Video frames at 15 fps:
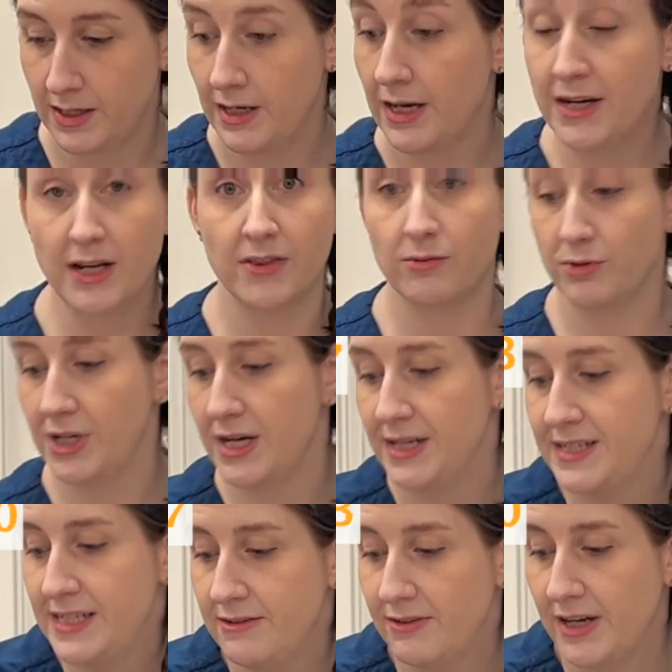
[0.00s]
Another
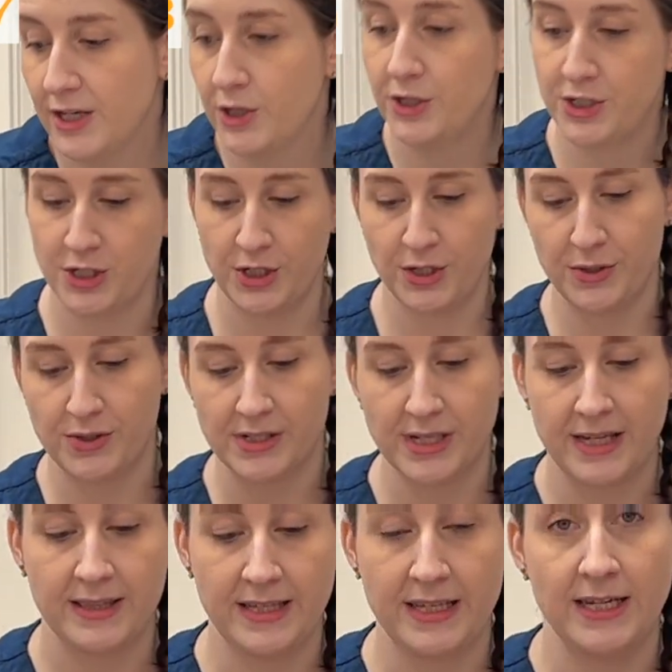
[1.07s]
alternative, I could choose the